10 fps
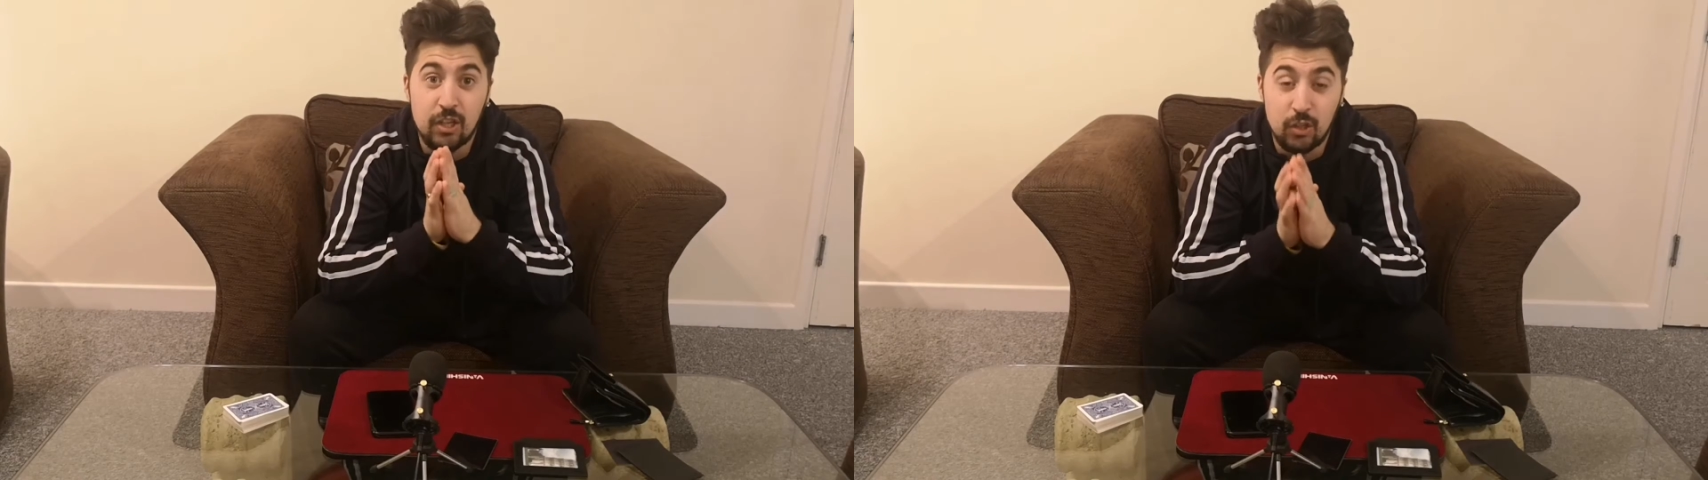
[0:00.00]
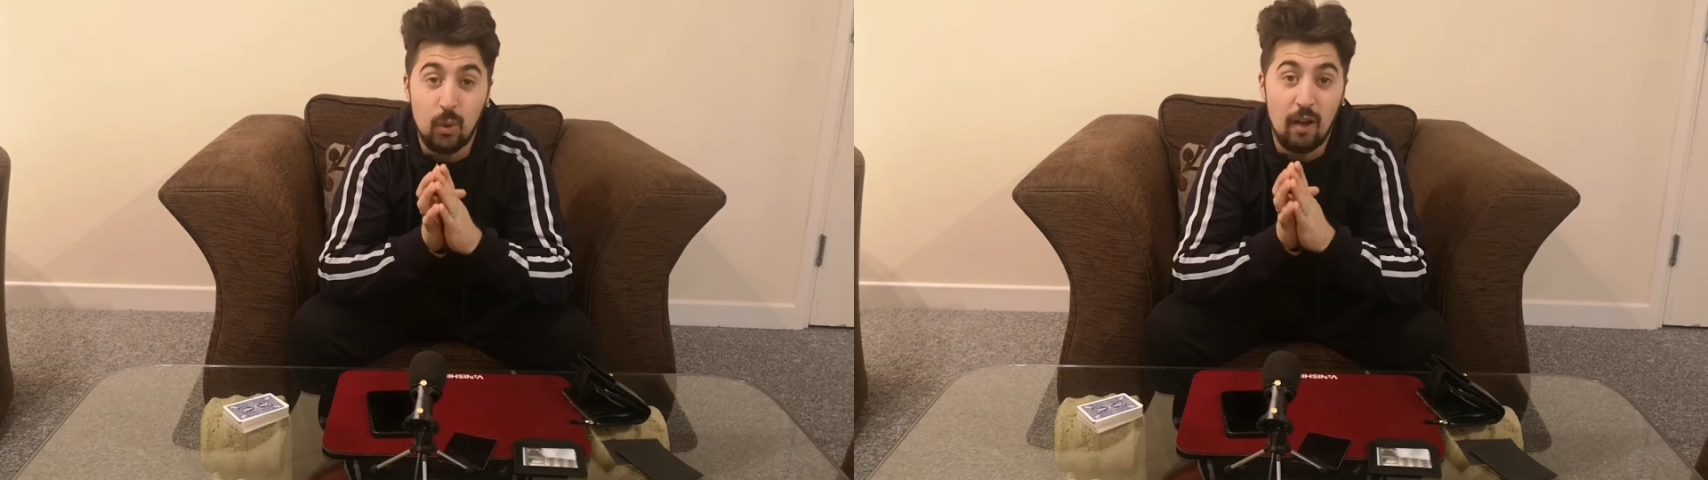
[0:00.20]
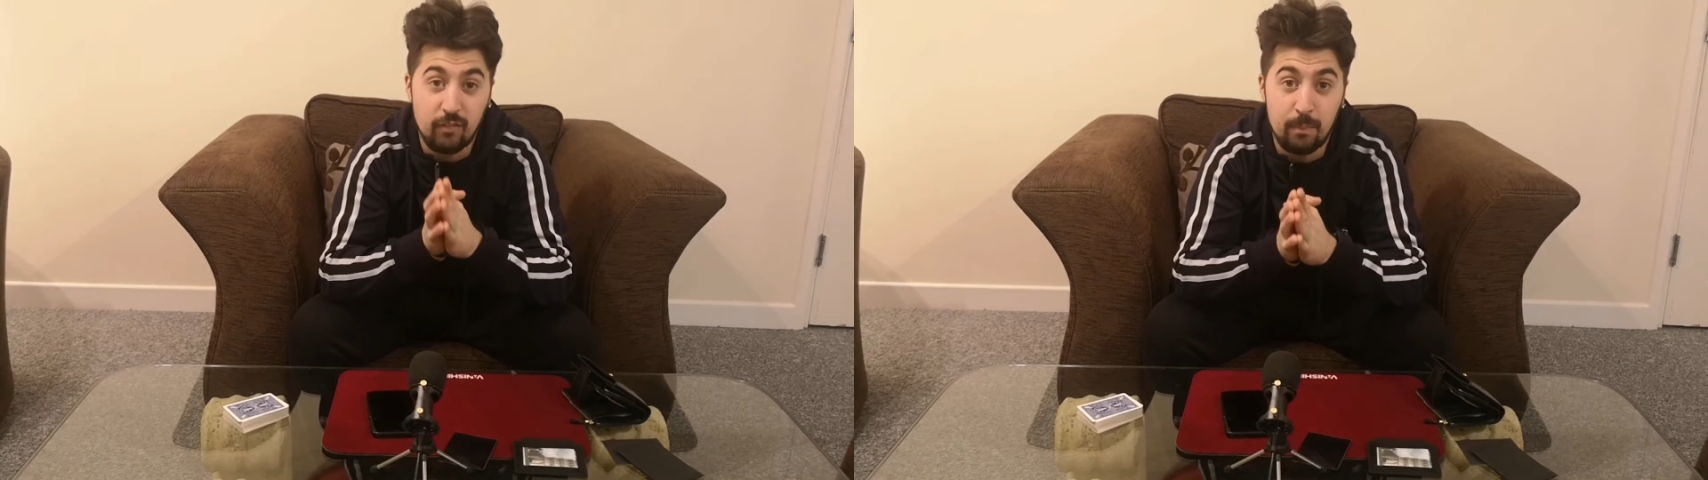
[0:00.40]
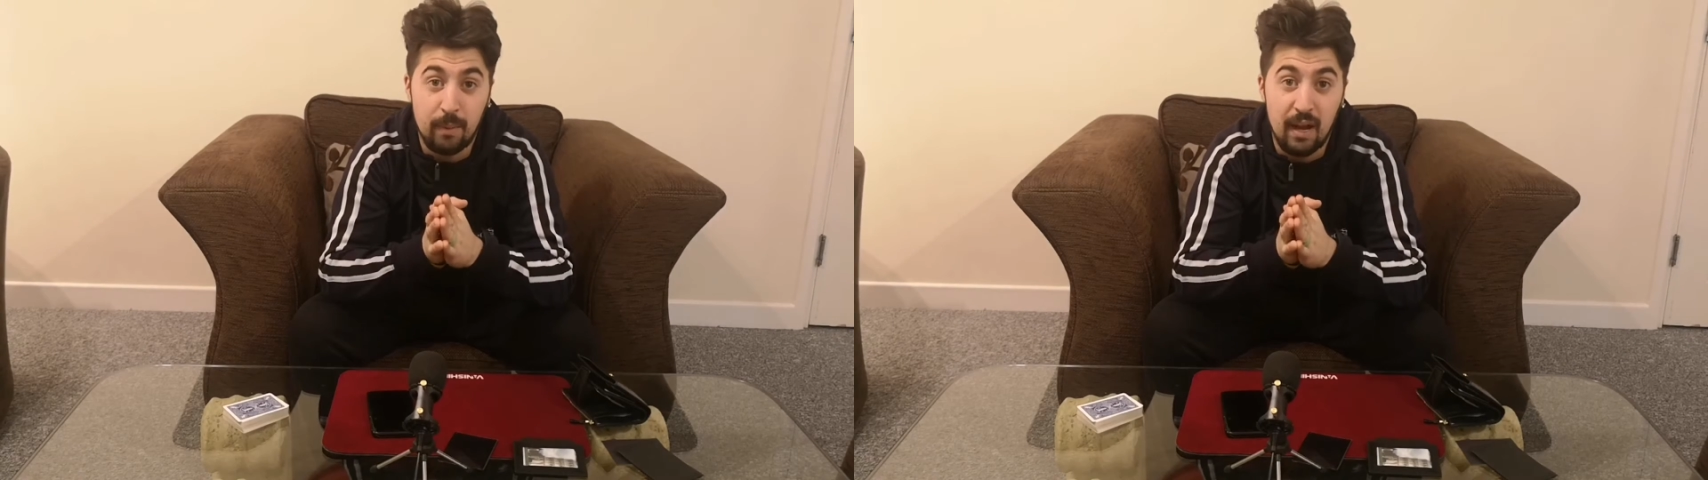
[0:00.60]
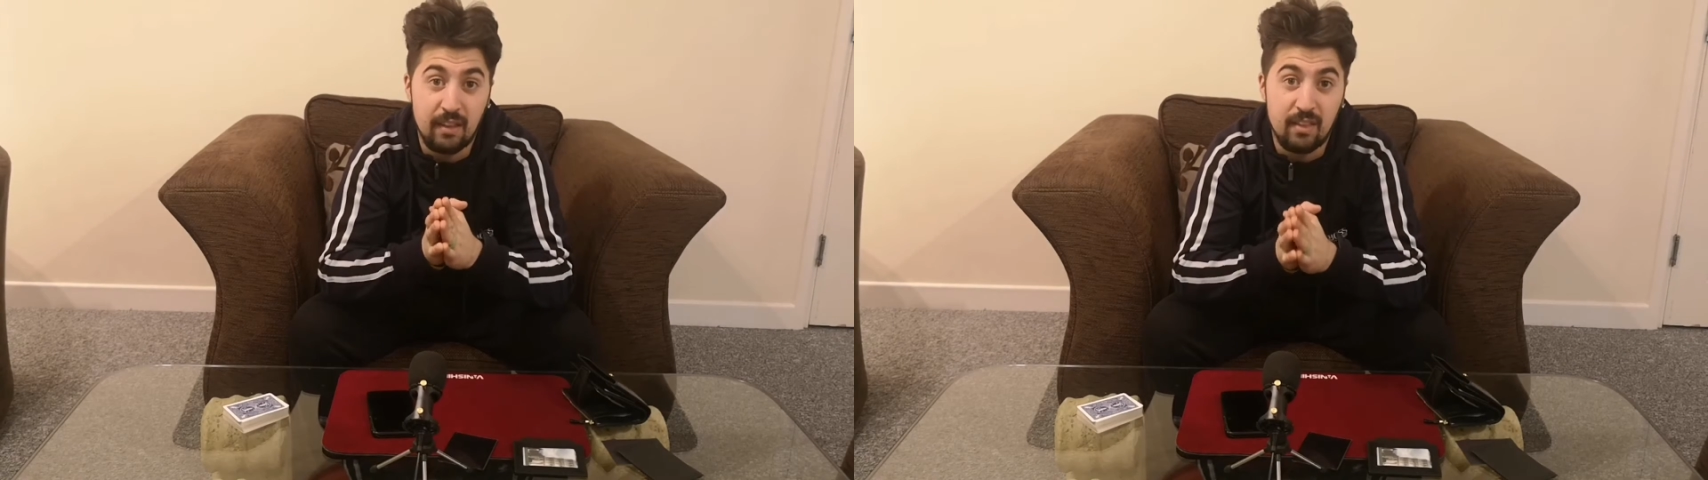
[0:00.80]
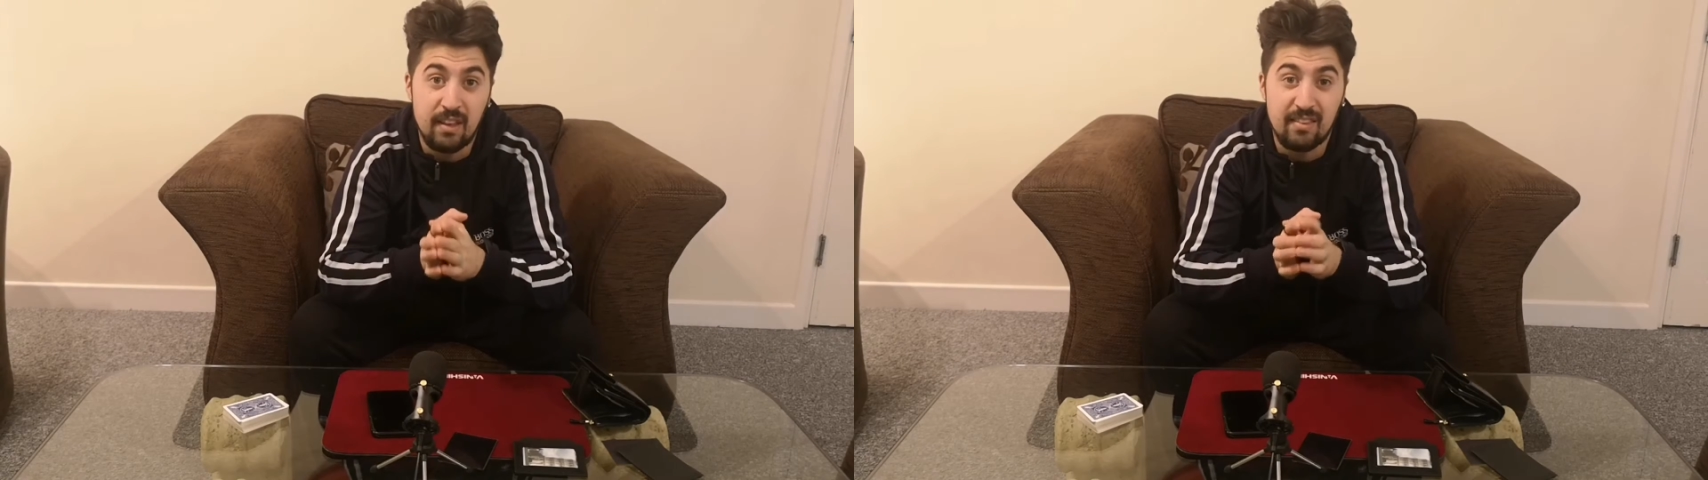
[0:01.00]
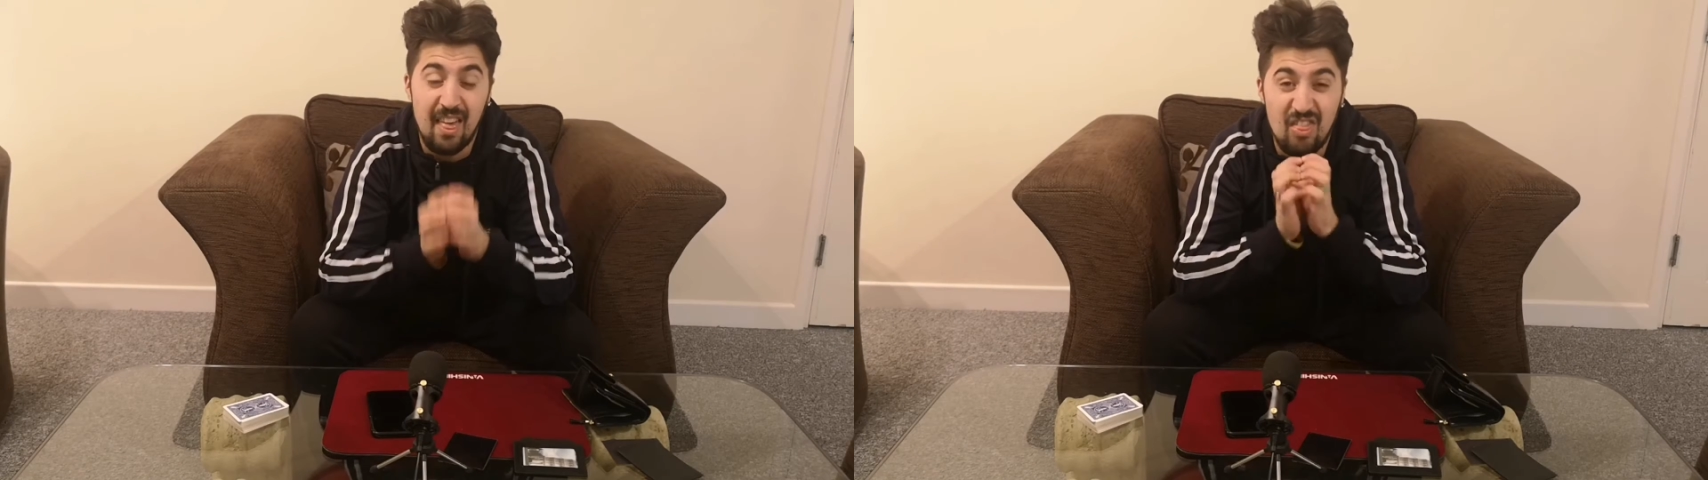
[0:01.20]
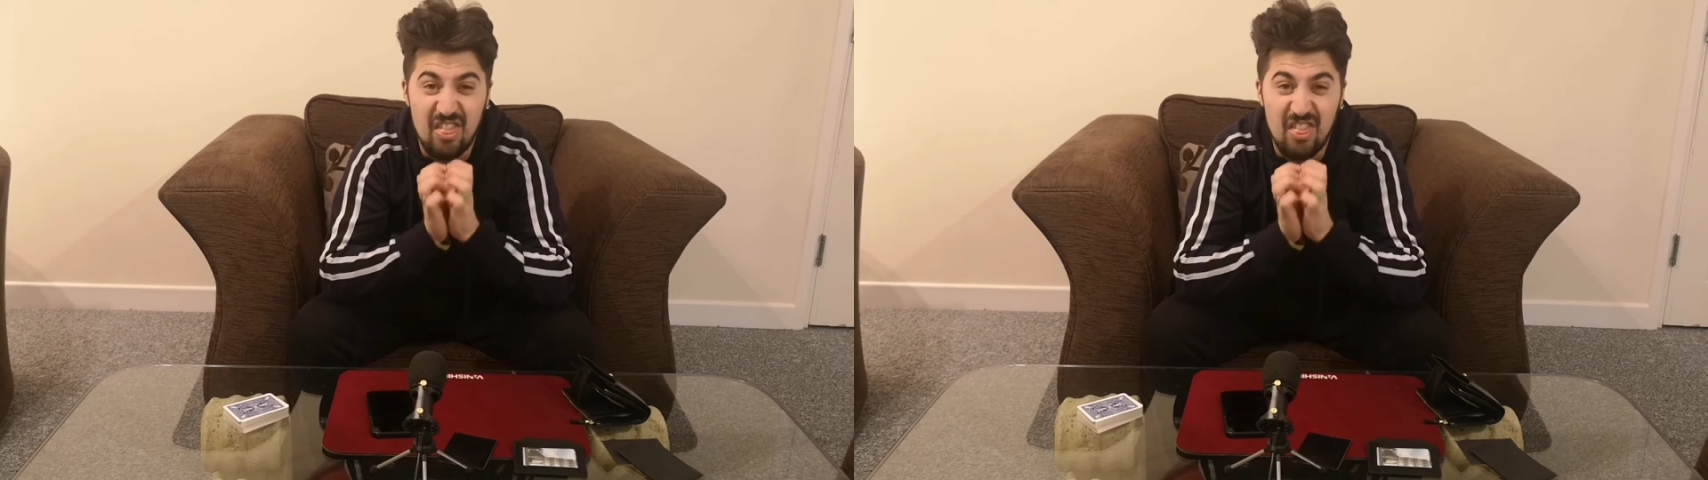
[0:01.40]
you have to buy this.